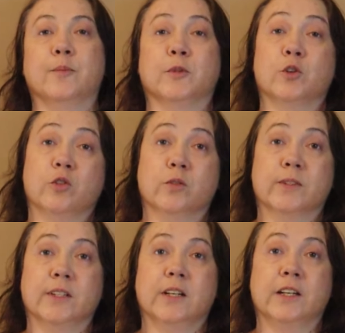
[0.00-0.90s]
you
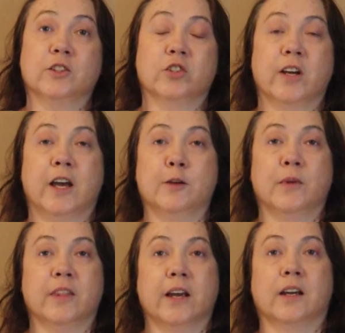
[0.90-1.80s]
use it each time,
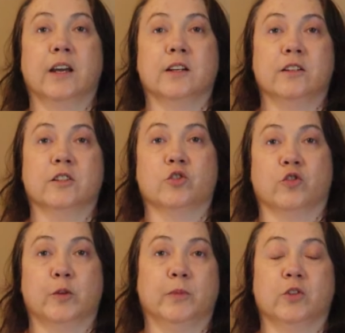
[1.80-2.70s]
and that kind of
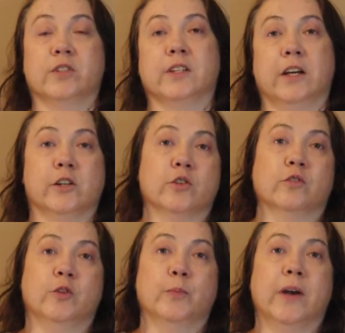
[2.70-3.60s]
distributes the
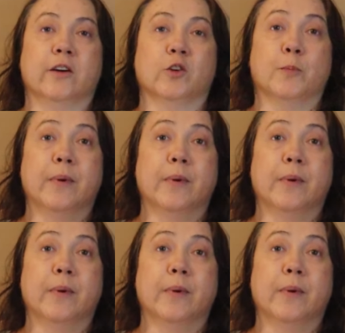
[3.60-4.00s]
arrowroot powder